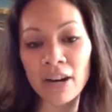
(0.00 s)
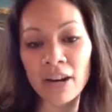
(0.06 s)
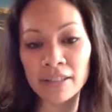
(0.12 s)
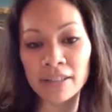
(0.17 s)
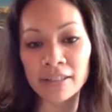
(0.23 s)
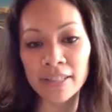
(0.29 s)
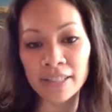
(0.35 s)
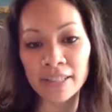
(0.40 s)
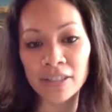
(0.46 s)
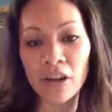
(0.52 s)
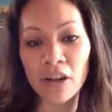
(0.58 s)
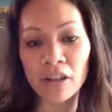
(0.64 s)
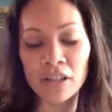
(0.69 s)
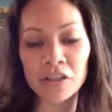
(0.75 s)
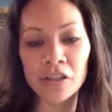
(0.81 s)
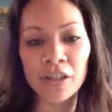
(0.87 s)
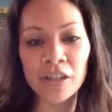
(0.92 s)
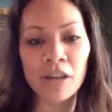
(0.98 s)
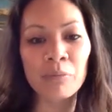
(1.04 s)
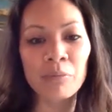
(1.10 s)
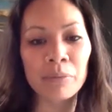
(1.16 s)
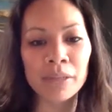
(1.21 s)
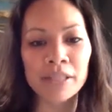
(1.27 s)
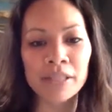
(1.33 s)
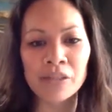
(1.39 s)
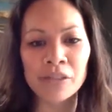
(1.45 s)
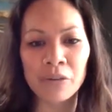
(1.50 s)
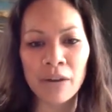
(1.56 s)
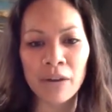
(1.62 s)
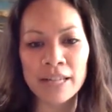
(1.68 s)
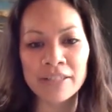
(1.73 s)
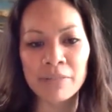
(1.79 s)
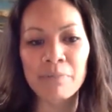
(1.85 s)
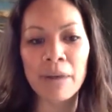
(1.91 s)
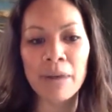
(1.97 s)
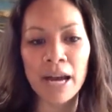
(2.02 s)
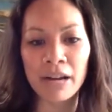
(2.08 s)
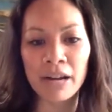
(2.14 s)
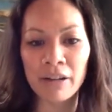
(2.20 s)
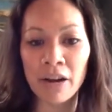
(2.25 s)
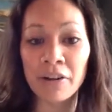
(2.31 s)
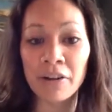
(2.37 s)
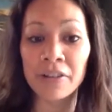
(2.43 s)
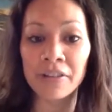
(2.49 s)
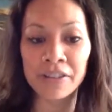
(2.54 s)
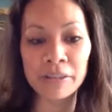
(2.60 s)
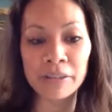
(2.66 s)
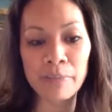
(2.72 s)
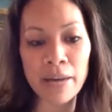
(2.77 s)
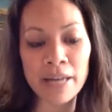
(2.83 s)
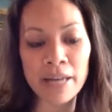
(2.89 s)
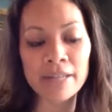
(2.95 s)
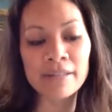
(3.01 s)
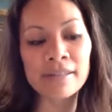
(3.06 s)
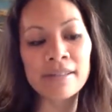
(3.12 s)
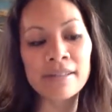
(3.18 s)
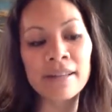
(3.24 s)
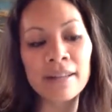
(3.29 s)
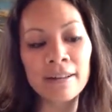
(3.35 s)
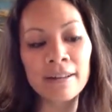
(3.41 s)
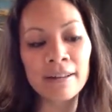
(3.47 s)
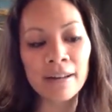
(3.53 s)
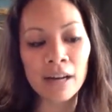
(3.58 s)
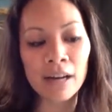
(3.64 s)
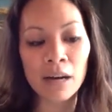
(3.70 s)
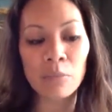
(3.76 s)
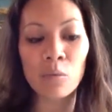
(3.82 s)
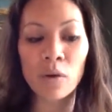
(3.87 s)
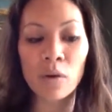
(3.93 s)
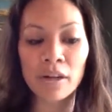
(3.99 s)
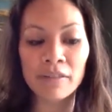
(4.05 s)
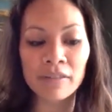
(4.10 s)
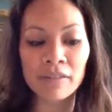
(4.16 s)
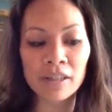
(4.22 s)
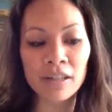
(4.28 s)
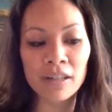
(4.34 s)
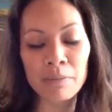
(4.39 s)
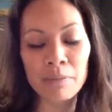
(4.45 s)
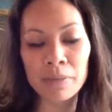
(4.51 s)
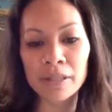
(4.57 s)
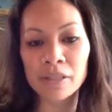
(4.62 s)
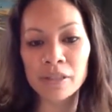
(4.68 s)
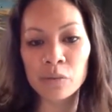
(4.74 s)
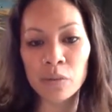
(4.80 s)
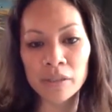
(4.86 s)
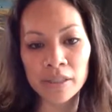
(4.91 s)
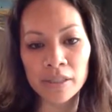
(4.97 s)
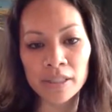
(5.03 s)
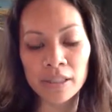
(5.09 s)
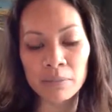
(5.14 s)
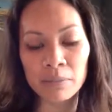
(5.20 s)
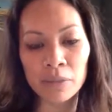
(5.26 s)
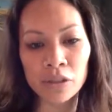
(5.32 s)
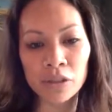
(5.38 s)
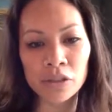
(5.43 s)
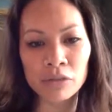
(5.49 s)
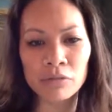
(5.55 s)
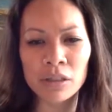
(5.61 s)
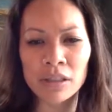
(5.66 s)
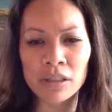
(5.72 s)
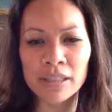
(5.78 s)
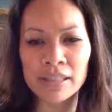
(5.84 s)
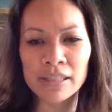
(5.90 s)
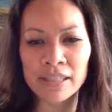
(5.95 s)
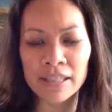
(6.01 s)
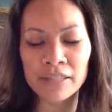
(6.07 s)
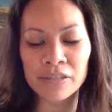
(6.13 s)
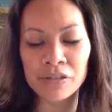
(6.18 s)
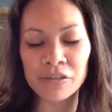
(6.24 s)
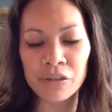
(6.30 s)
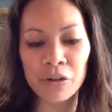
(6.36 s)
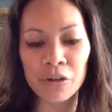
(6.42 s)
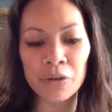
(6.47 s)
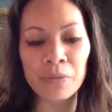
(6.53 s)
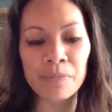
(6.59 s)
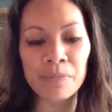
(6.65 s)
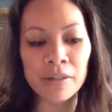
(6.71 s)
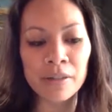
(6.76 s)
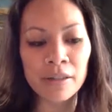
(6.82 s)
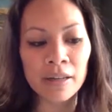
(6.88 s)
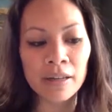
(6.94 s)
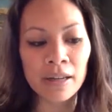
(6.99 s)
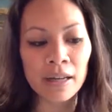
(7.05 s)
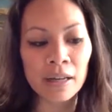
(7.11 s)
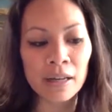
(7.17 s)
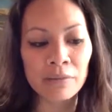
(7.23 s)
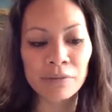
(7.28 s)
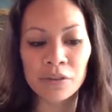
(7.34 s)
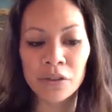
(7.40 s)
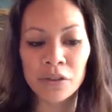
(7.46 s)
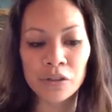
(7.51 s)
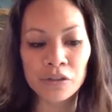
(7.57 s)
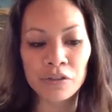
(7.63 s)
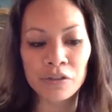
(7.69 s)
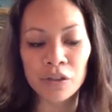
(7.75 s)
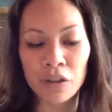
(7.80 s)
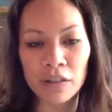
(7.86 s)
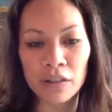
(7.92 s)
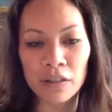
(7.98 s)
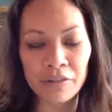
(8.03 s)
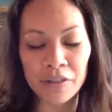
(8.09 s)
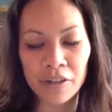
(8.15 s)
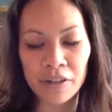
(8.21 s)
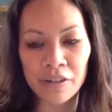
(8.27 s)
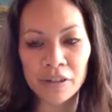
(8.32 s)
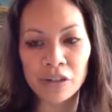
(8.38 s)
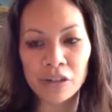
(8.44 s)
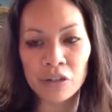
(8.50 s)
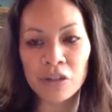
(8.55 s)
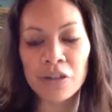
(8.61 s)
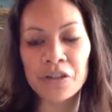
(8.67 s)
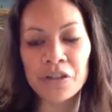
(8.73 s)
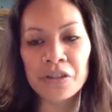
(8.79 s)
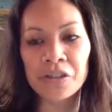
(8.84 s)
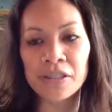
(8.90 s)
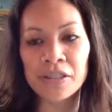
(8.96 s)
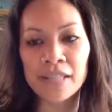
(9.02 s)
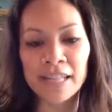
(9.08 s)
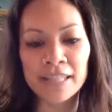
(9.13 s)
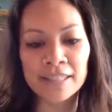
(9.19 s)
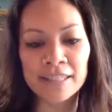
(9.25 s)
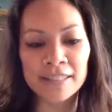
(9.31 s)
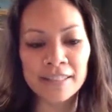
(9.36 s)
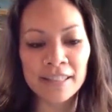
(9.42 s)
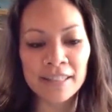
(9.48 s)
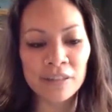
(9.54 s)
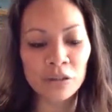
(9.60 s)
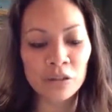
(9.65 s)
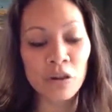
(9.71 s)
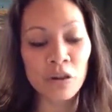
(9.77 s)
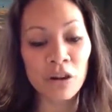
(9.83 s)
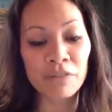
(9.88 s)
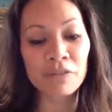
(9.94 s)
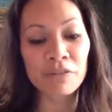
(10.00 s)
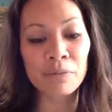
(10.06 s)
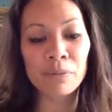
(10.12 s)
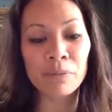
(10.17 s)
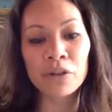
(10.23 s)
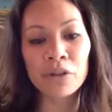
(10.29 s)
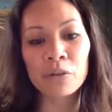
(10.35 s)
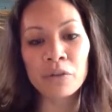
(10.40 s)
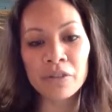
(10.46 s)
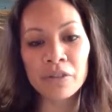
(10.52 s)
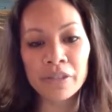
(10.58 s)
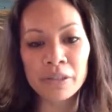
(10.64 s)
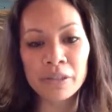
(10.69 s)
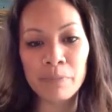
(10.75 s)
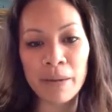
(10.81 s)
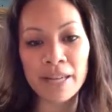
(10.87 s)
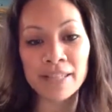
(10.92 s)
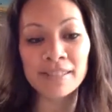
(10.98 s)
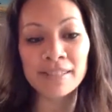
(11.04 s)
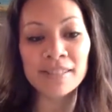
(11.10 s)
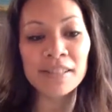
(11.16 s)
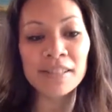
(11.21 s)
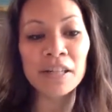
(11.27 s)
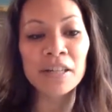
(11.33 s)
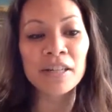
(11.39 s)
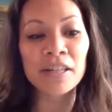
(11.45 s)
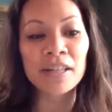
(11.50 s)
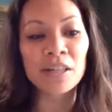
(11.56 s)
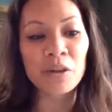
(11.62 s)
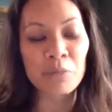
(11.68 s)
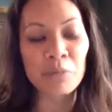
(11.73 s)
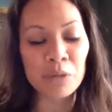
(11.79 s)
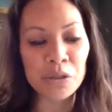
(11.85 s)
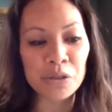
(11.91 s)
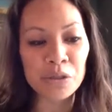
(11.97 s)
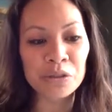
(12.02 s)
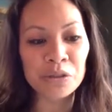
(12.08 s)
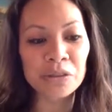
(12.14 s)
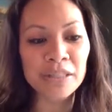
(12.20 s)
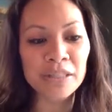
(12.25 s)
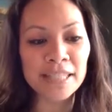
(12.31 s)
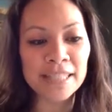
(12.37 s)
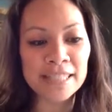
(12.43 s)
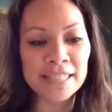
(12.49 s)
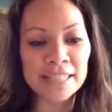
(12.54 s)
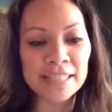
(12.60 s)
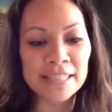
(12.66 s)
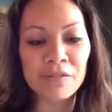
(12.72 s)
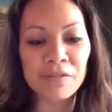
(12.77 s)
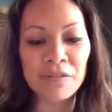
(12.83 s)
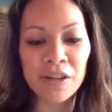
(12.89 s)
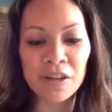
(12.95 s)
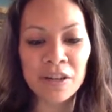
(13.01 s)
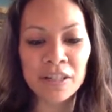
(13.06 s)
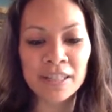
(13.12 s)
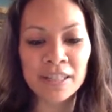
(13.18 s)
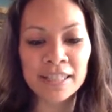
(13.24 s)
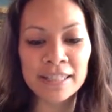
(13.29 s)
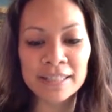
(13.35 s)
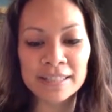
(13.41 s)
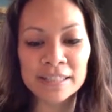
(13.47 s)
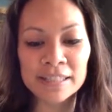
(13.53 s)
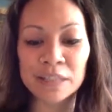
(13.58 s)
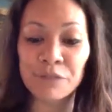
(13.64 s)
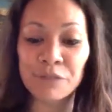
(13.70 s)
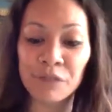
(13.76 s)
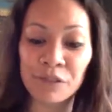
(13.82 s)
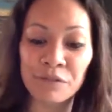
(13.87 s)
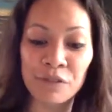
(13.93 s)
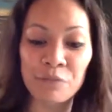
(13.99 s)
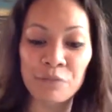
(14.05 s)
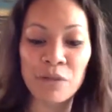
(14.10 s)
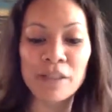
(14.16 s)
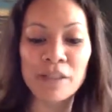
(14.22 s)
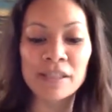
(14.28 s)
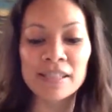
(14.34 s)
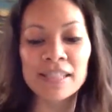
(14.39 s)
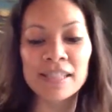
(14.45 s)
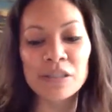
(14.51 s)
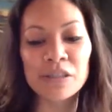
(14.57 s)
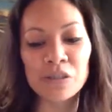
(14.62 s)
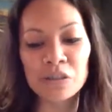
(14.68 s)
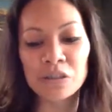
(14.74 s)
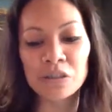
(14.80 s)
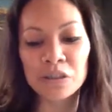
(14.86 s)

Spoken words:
technology companies. So I had some background in the space. One of the companies was in commercial real estate. So for those of y'all out there that don't understand or aren't familiar with the space, commercial is very different from residential in